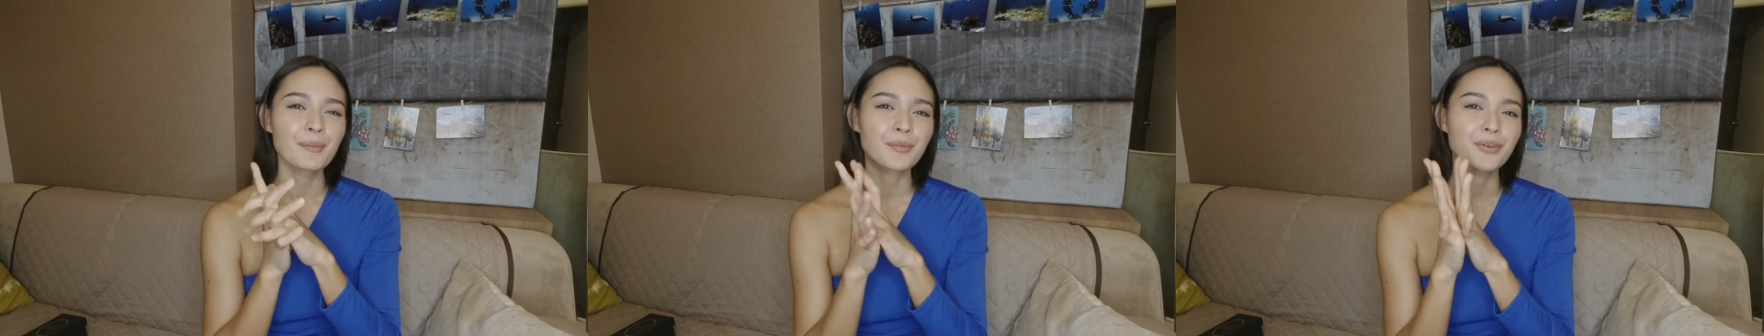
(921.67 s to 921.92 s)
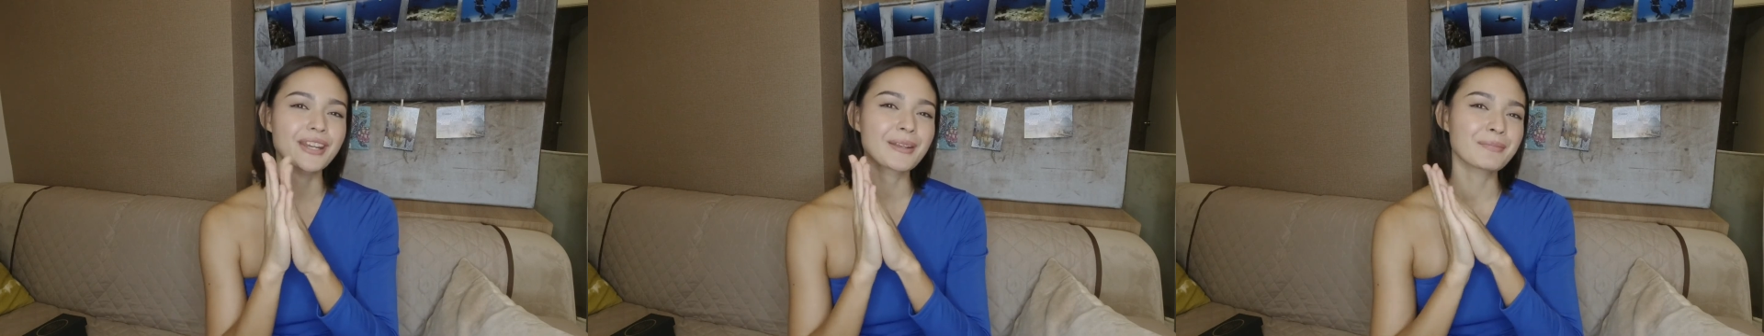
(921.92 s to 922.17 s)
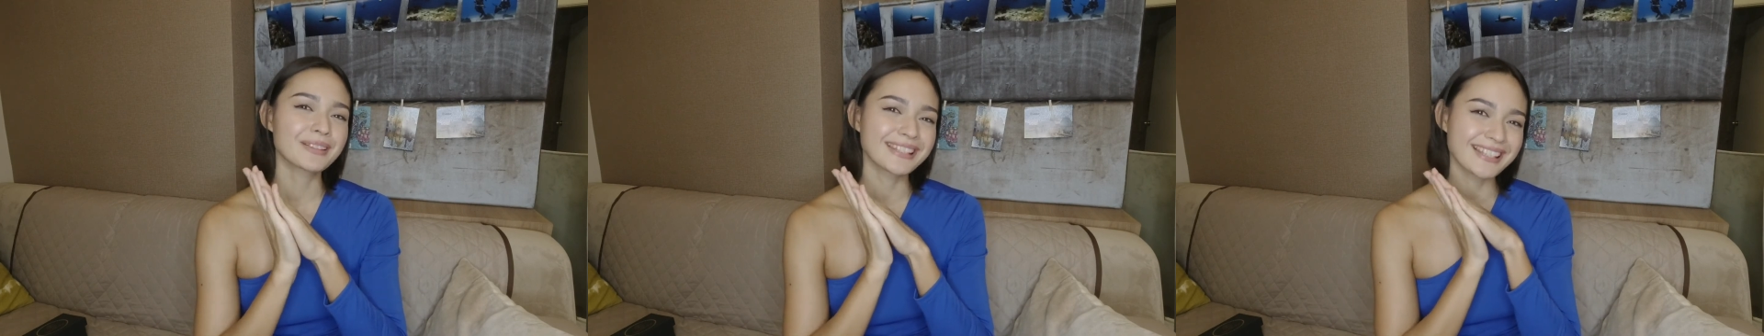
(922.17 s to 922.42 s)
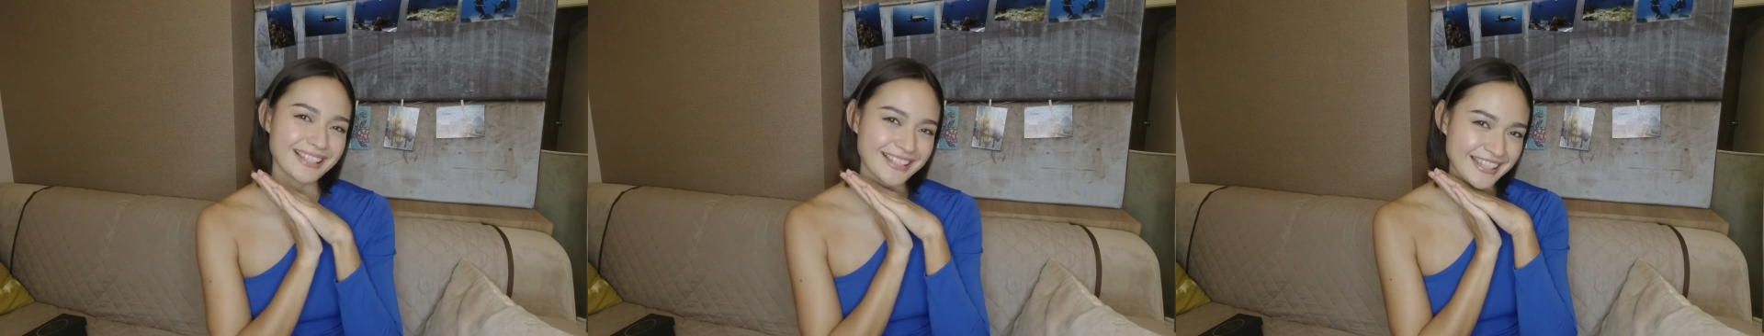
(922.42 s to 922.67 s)
Pretty
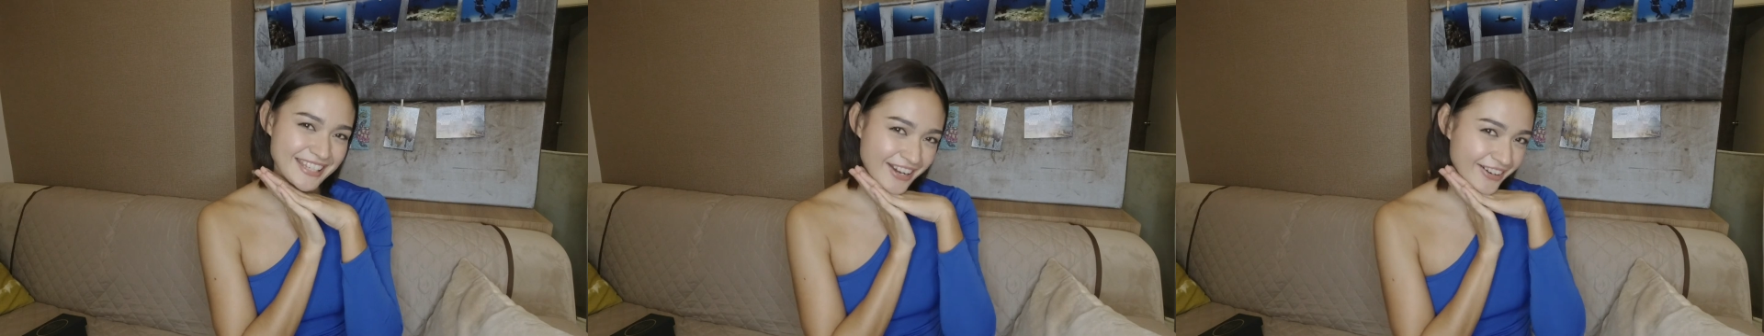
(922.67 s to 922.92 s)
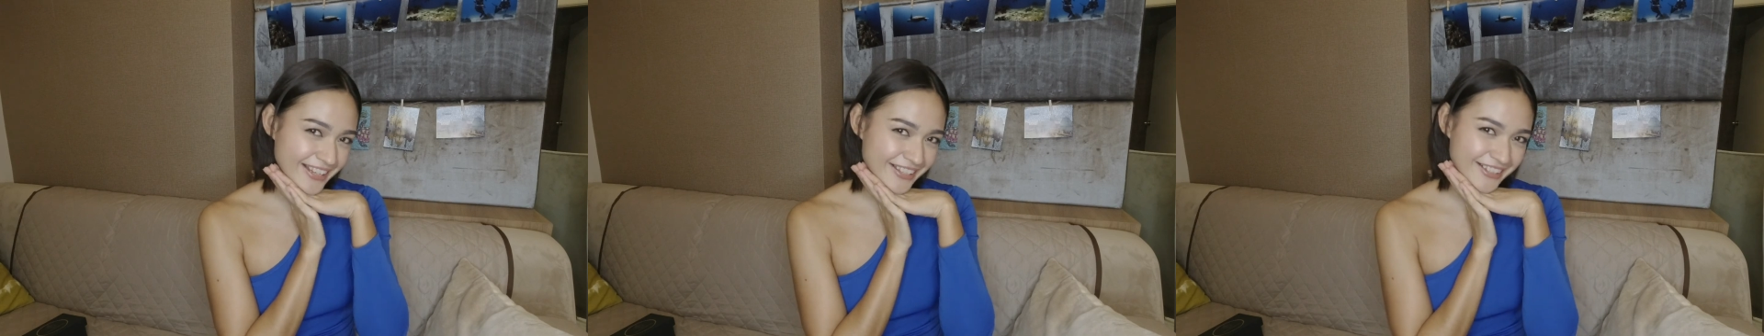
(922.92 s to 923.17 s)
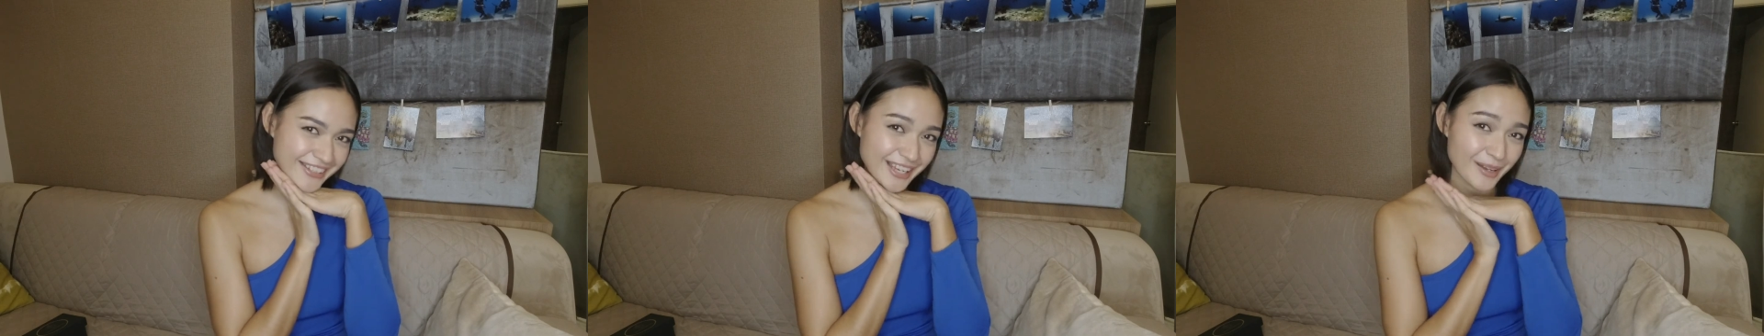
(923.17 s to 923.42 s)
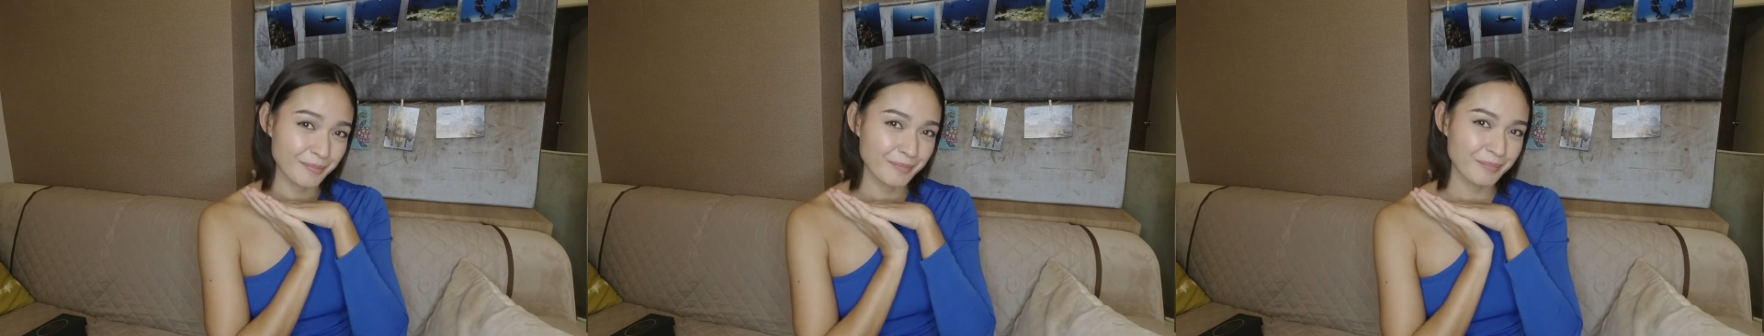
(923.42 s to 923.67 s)
please, cherries on
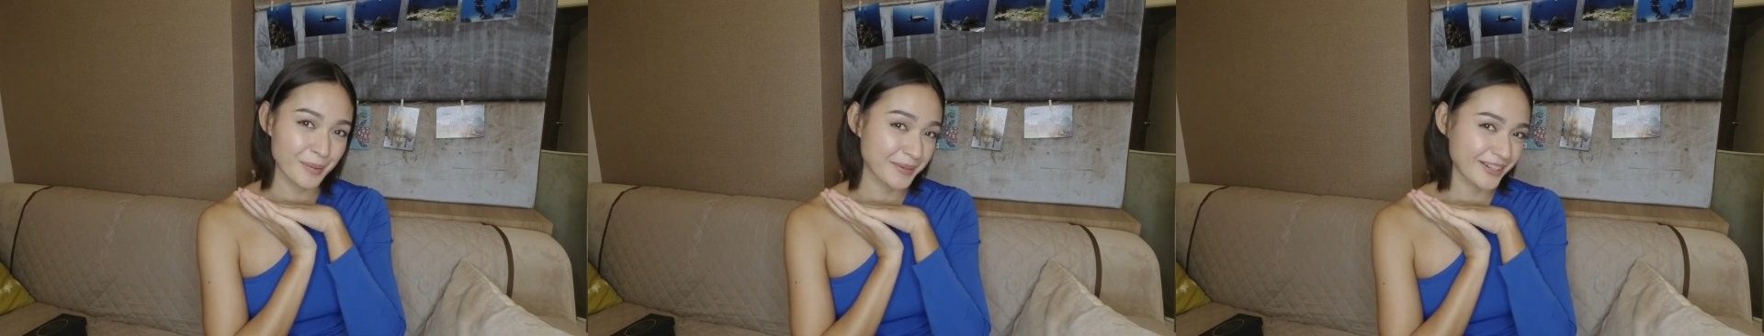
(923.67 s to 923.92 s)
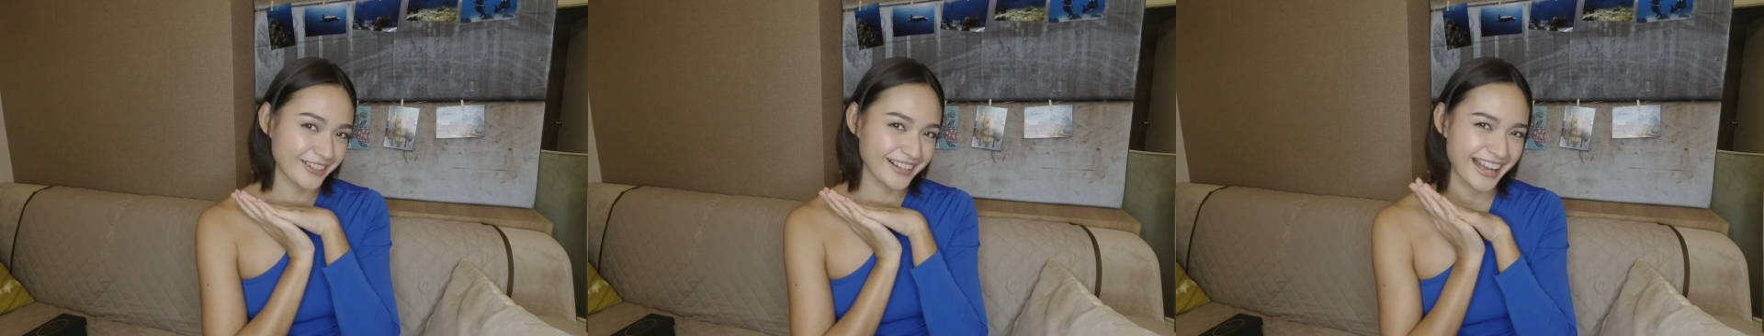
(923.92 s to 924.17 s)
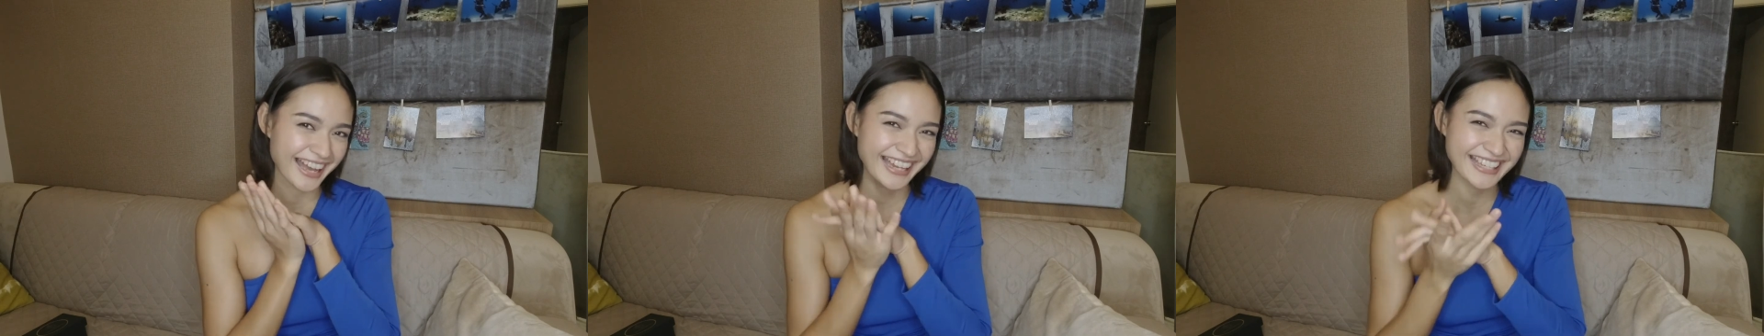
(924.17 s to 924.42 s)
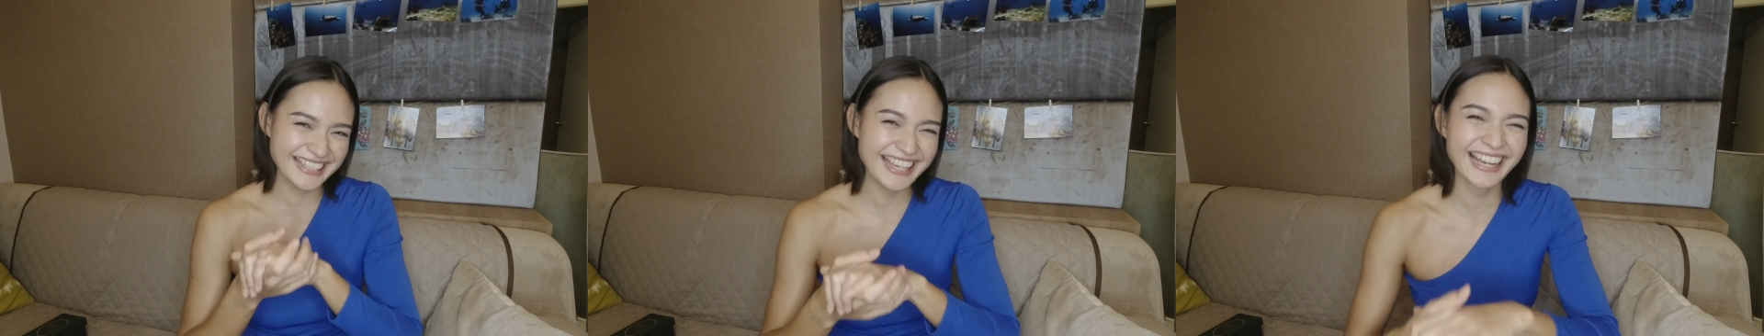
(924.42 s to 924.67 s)
top, puppy dog
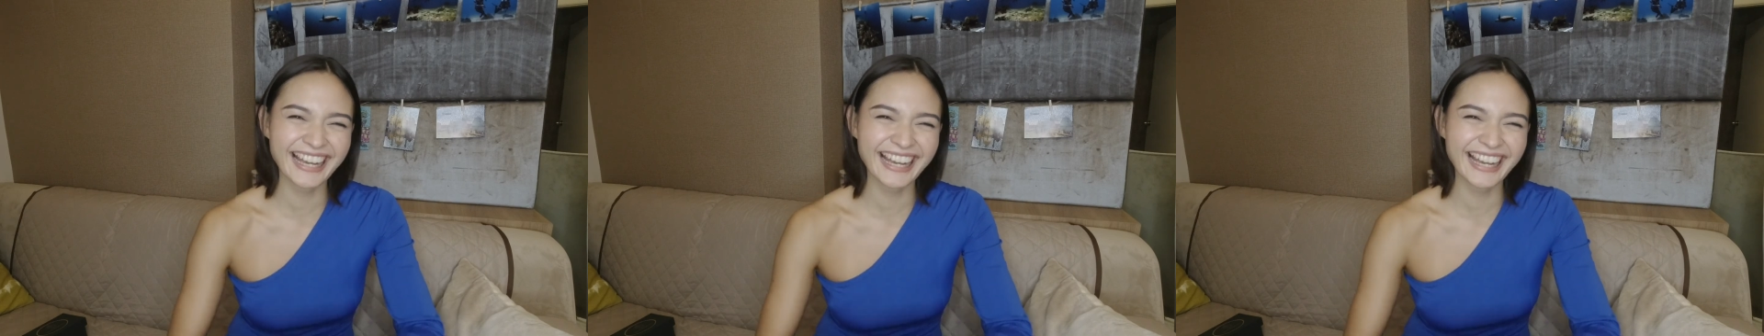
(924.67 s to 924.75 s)
eyes.